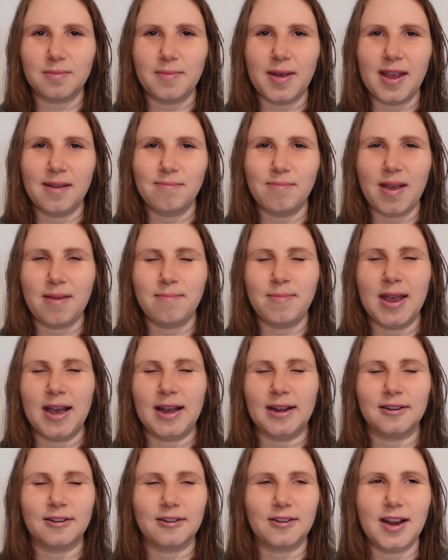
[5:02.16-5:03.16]
to me and made me
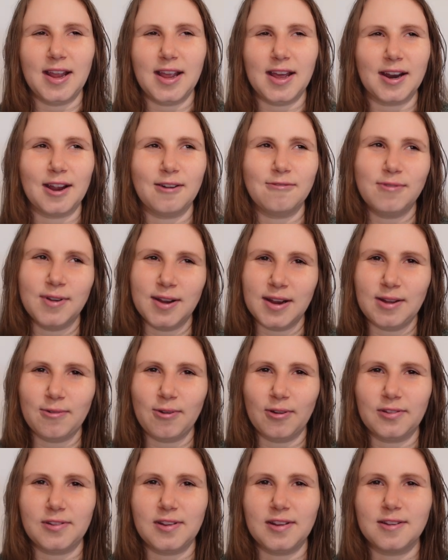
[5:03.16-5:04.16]
angry, and I really
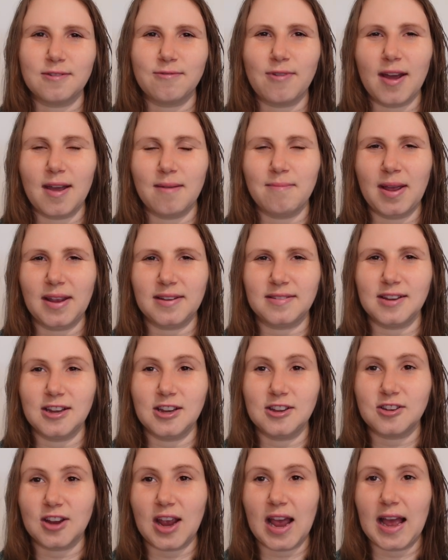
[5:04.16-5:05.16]
wanted to write a
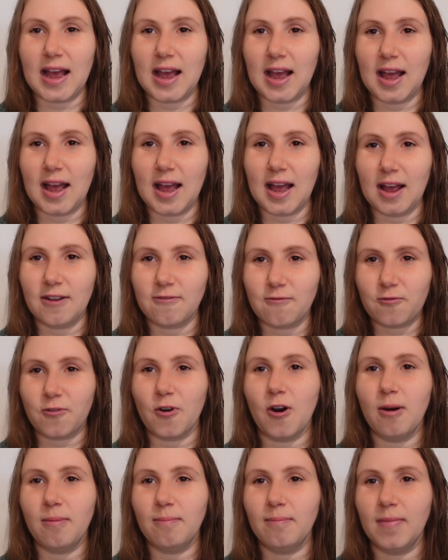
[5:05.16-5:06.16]
message
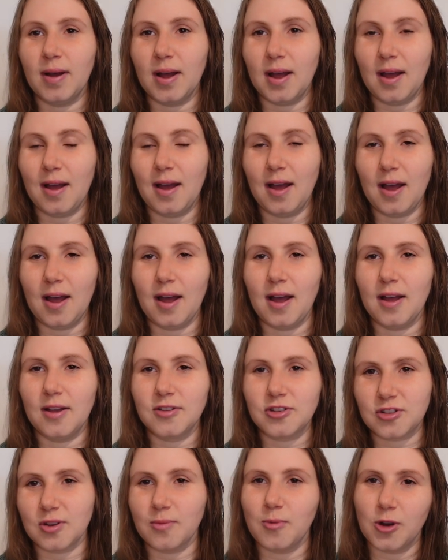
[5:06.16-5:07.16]
from
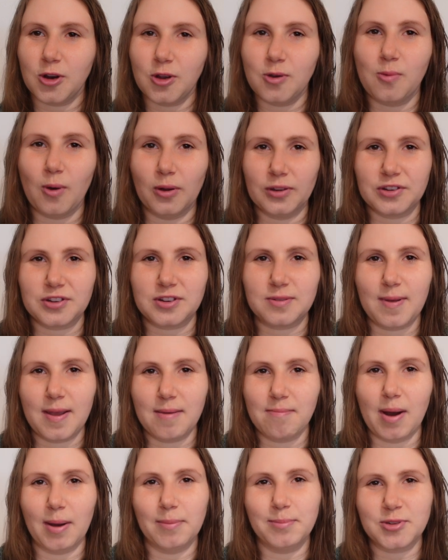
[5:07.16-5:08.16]
someone who wants to be a
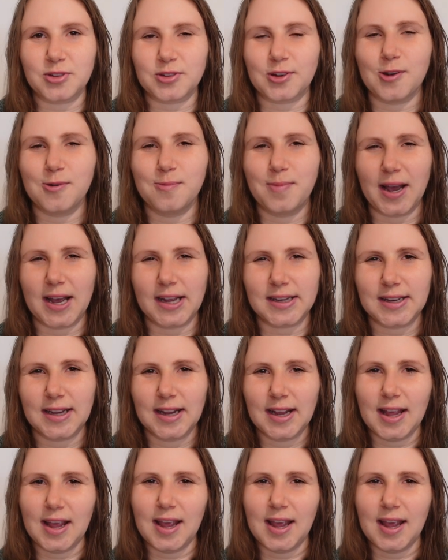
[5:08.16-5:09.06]
mum so bad